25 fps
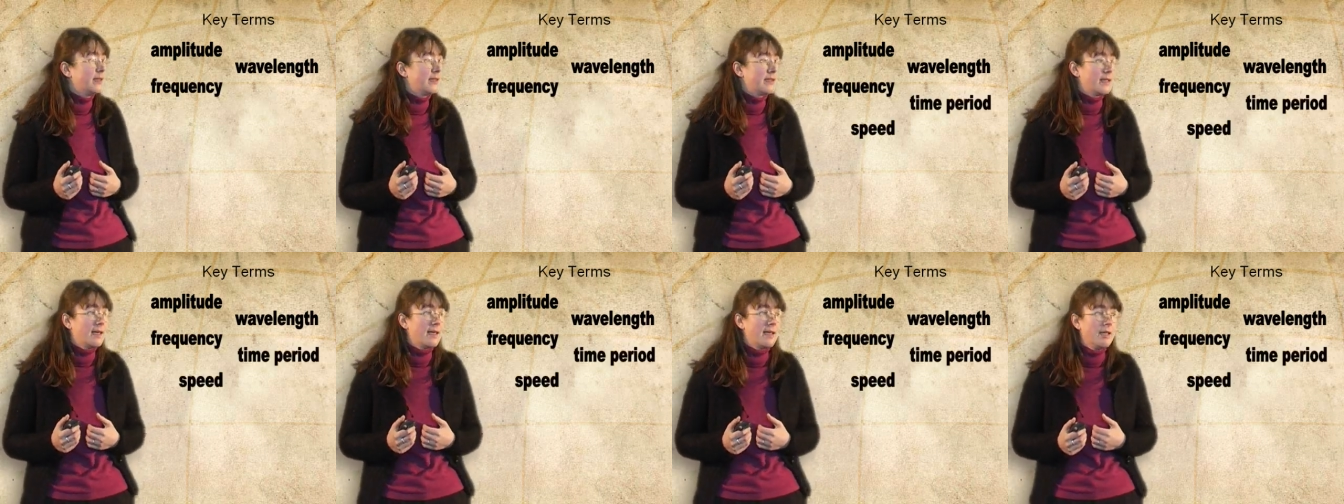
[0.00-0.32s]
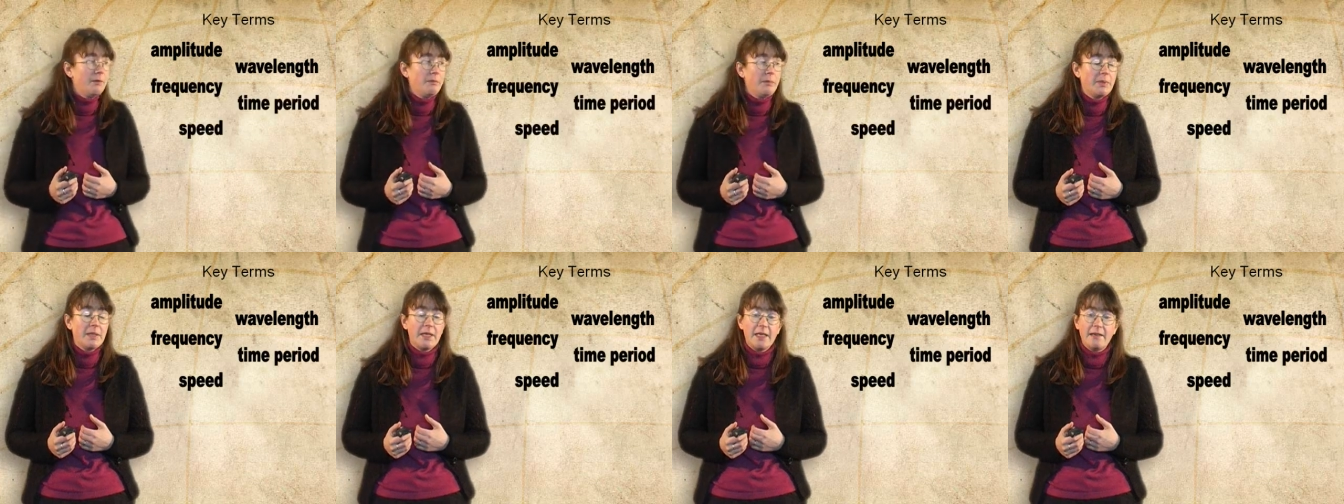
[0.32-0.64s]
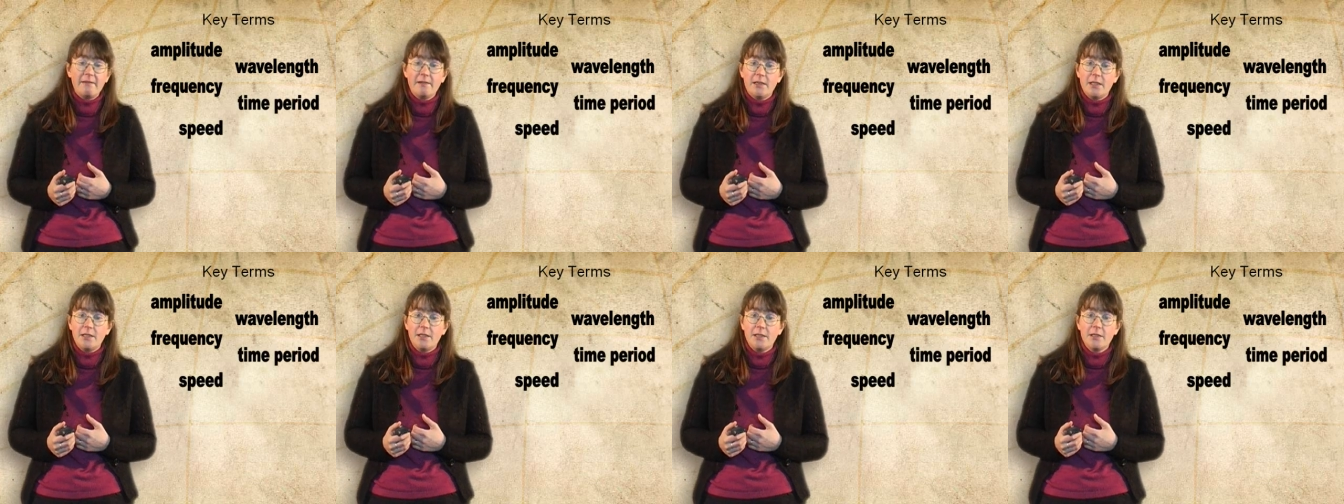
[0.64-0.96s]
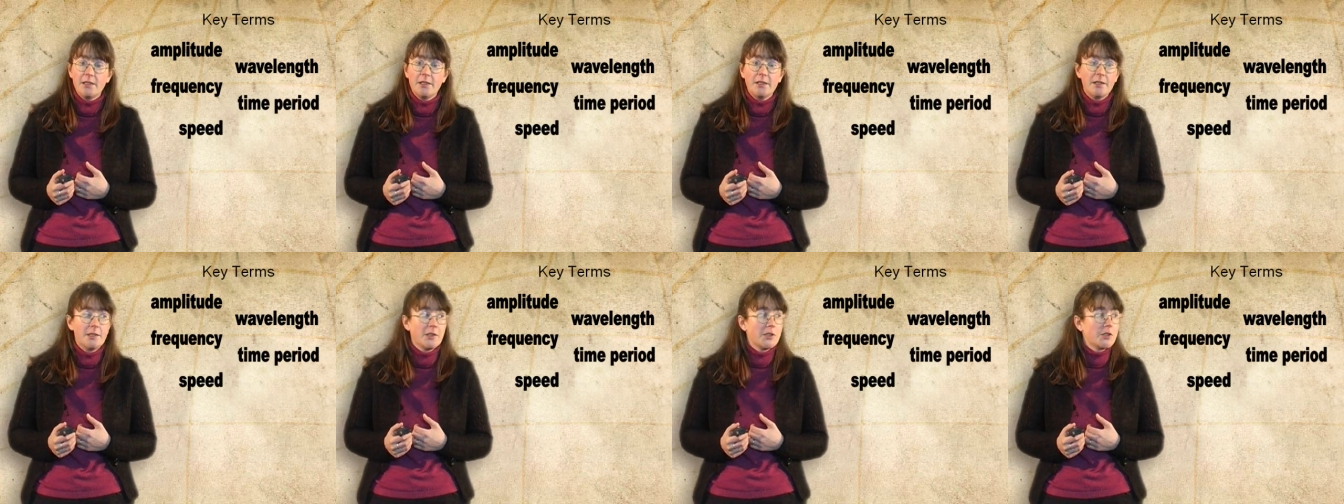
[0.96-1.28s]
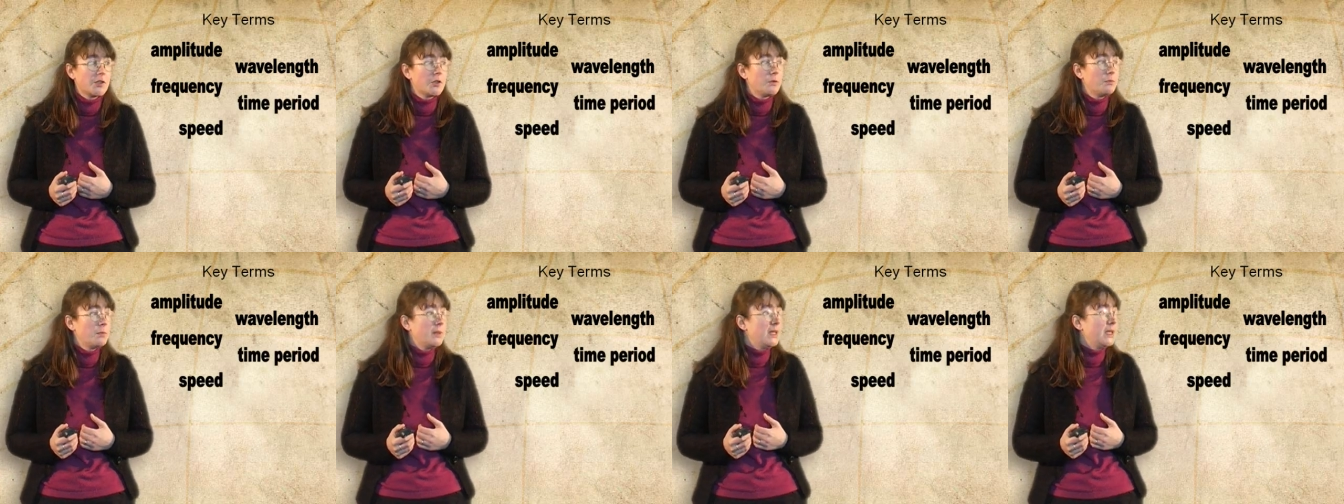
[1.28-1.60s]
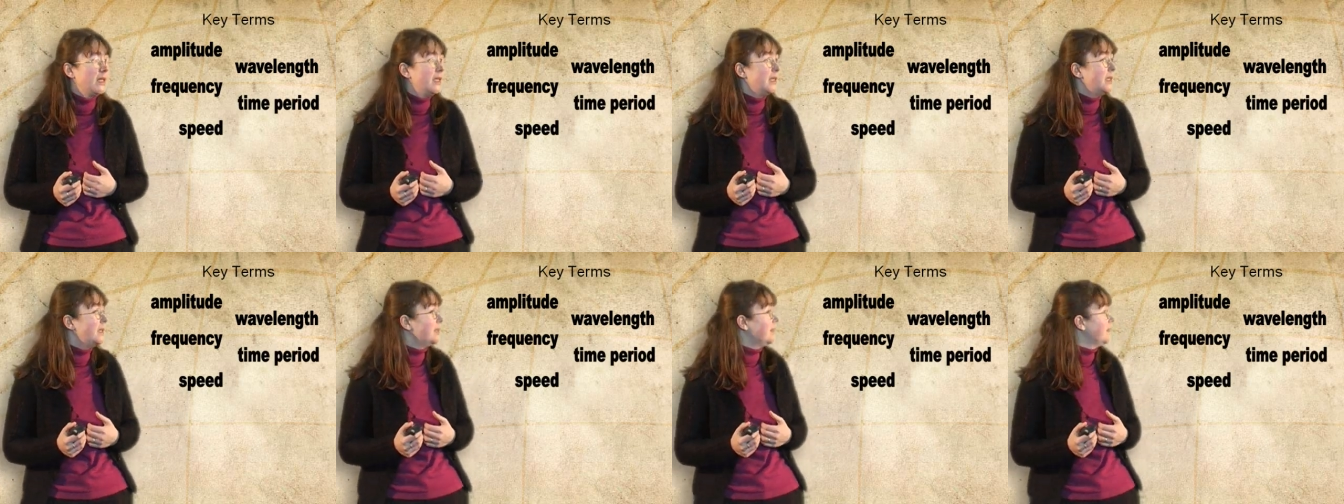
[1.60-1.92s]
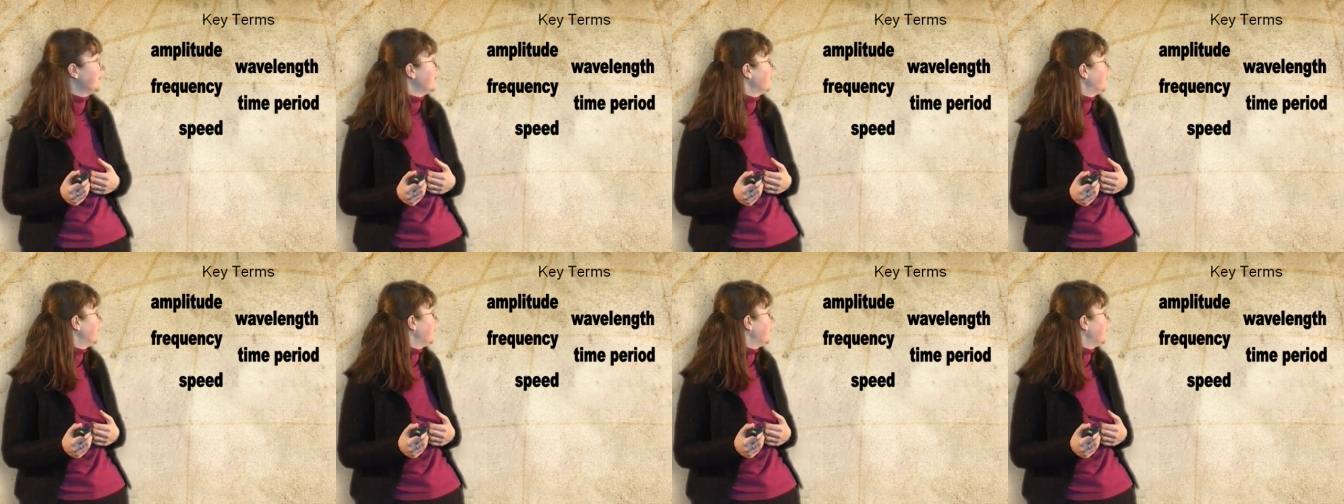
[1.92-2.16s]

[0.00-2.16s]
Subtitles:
time period, speed,